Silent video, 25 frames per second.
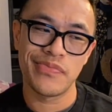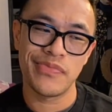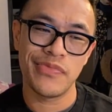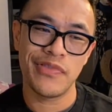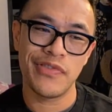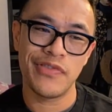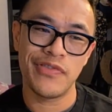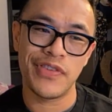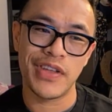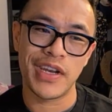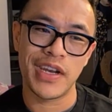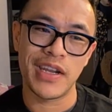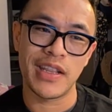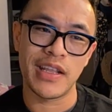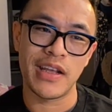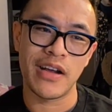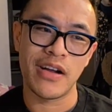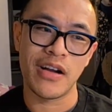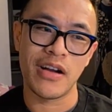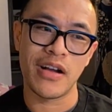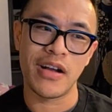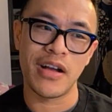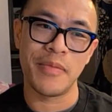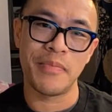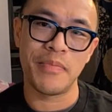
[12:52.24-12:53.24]
fitted they
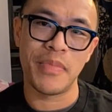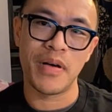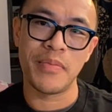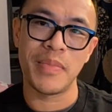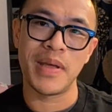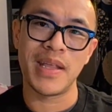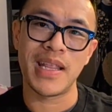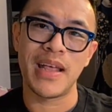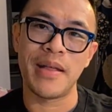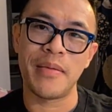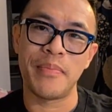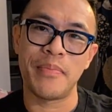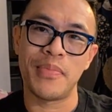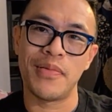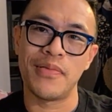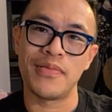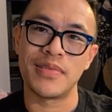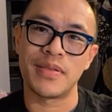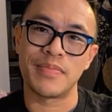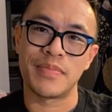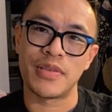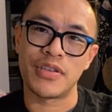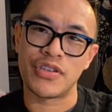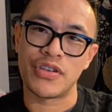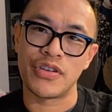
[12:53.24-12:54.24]
are up on me that it
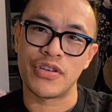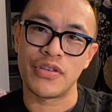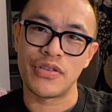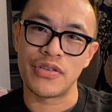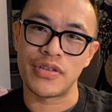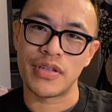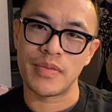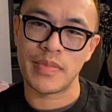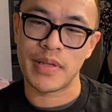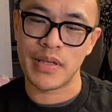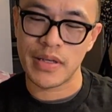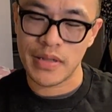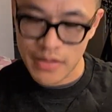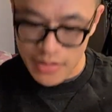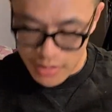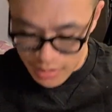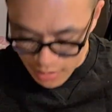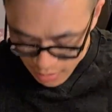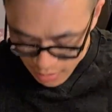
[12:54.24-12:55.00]
pulls up the shirt or something.